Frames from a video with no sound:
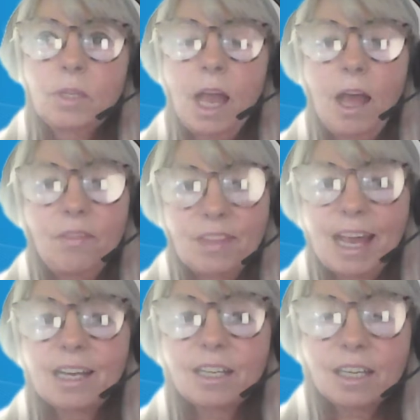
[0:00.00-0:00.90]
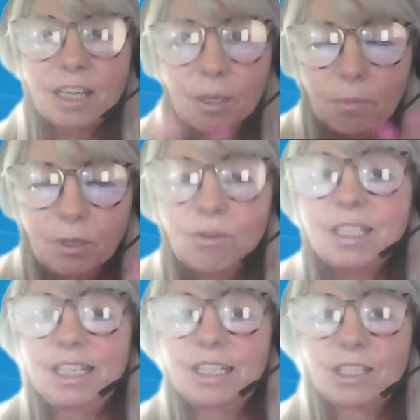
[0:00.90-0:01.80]
And that
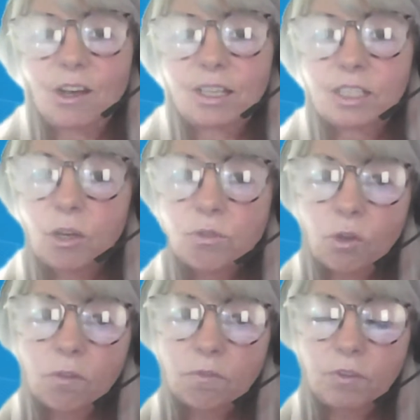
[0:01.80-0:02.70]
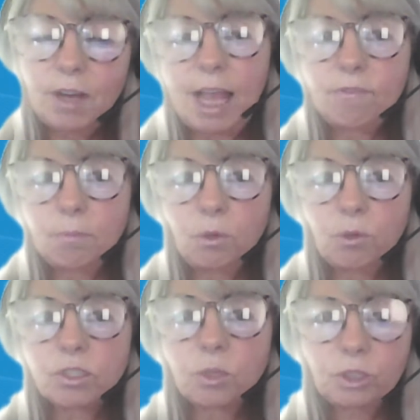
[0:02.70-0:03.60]
community side goes on
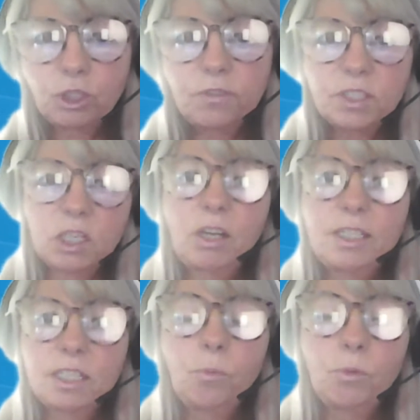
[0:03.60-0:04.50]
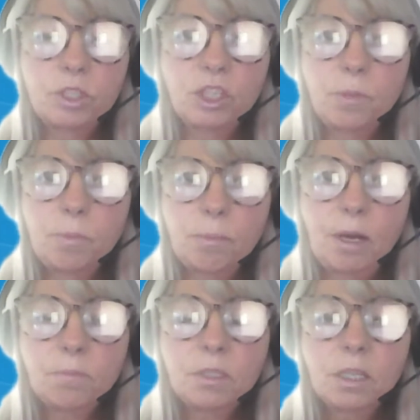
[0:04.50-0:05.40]
forevermore. So once you've signed up with
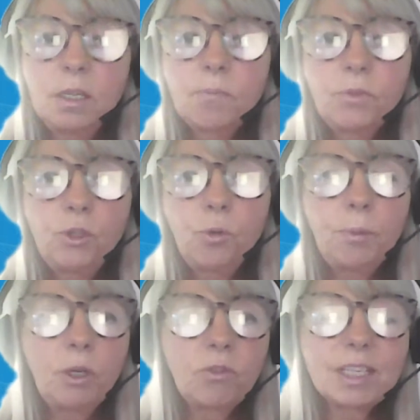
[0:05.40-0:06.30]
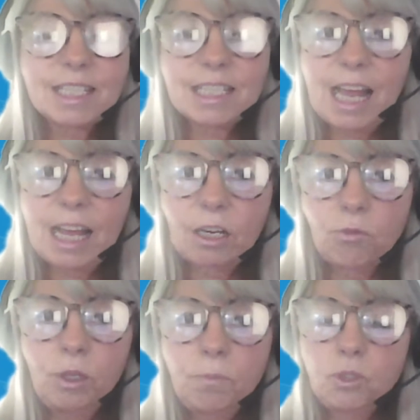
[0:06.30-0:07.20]
Supermums, you'll be on the Slack
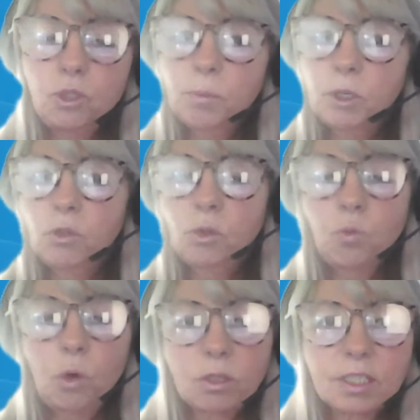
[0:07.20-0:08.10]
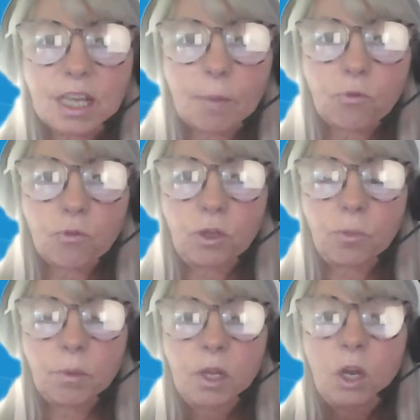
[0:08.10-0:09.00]
groups, you'll be on the WhatsApp
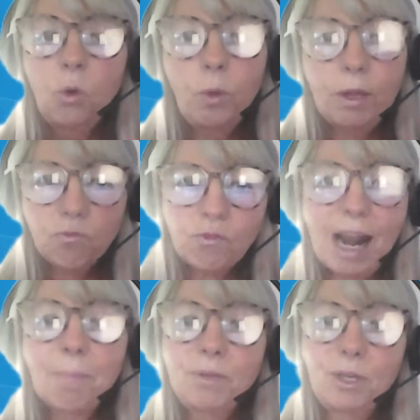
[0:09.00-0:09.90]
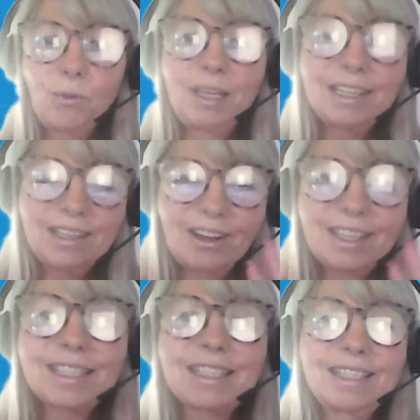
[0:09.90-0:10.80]
group. We wrap you in a
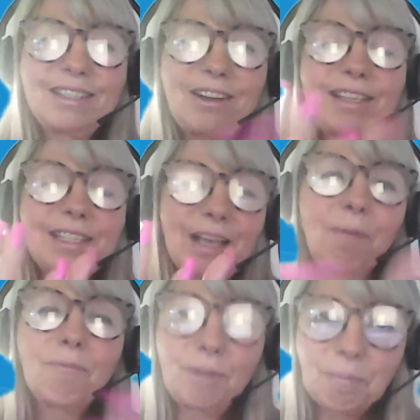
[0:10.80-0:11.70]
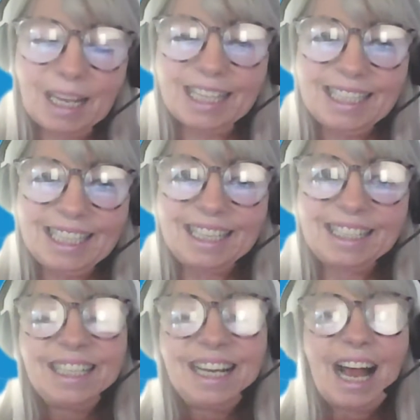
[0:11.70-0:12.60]
nice comfy
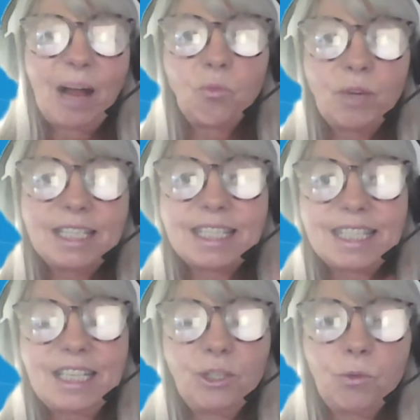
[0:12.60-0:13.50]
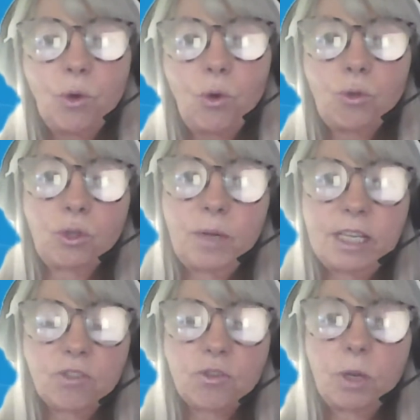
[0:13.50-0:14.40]
blanket and we see you all the
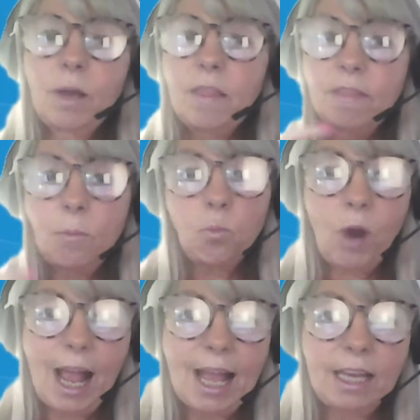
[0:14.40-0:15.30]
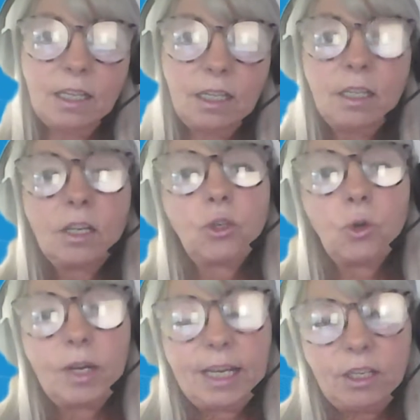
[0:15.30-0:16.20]
way through. And then when
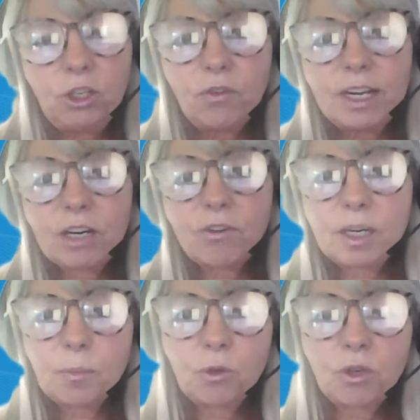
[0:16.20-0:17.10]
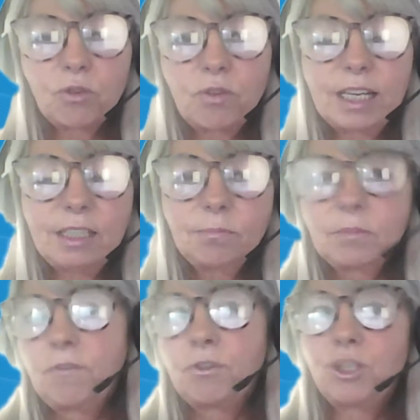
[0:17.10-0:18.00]
you're in your incredible career,
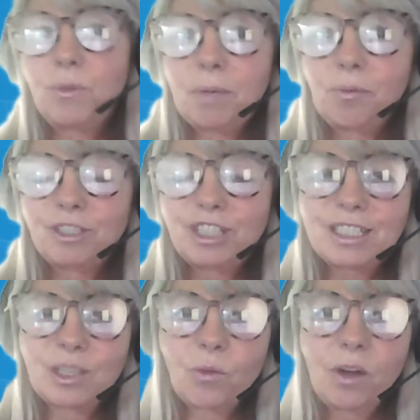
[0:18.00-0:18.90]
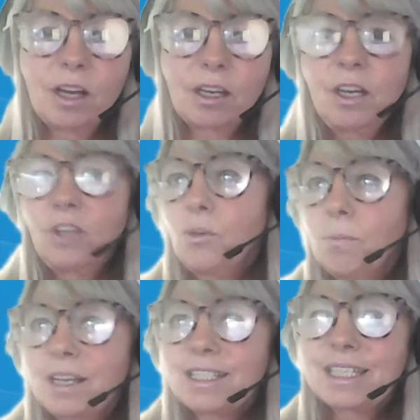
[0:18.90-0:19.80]
if you're doing a project at work, you
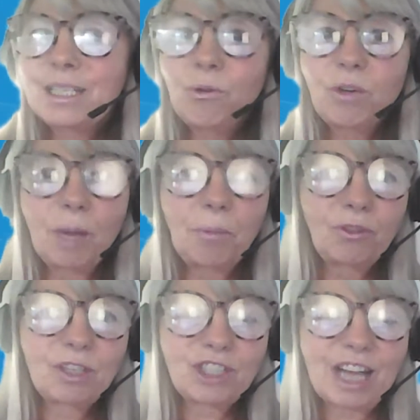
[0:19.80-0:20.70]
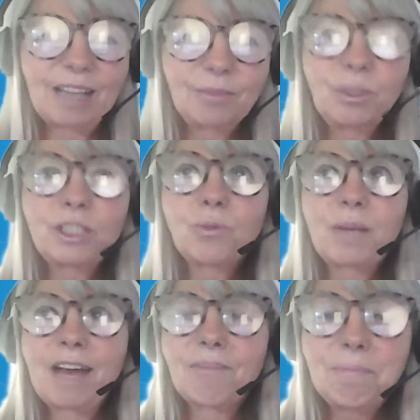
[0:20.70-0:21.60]
might still come on the chat, which we
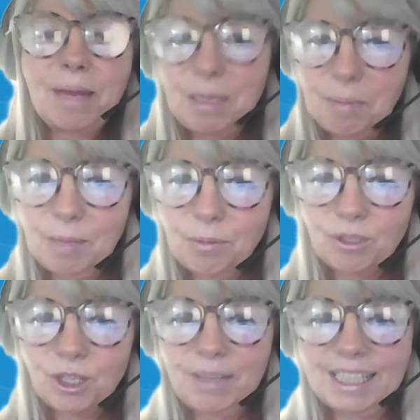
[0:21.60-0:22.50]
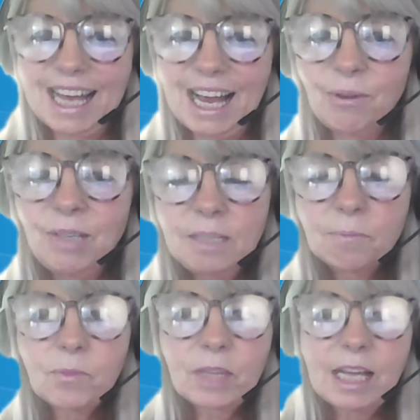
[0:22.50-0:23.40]
have many people doing now,
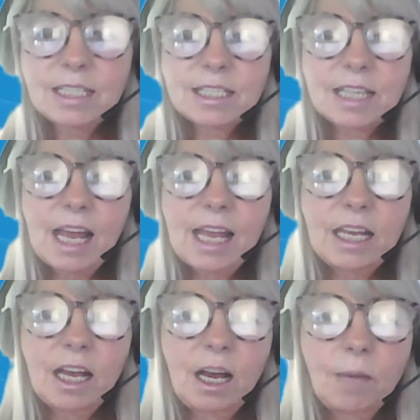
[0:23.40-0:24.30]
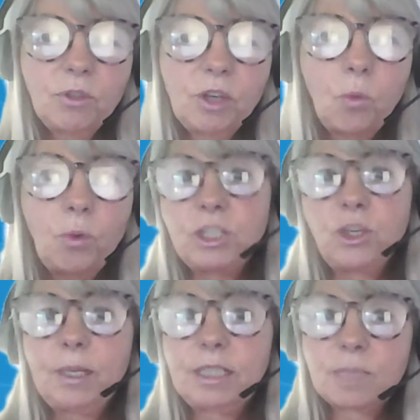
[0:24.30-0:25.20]
and say, we're
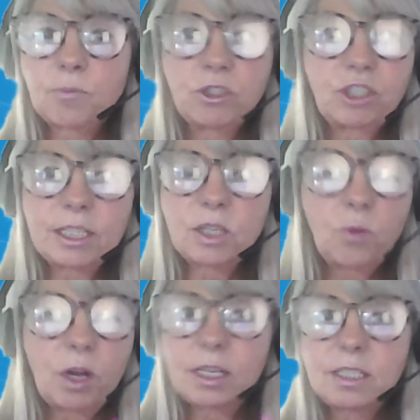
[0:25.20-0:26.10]
doing this project at work.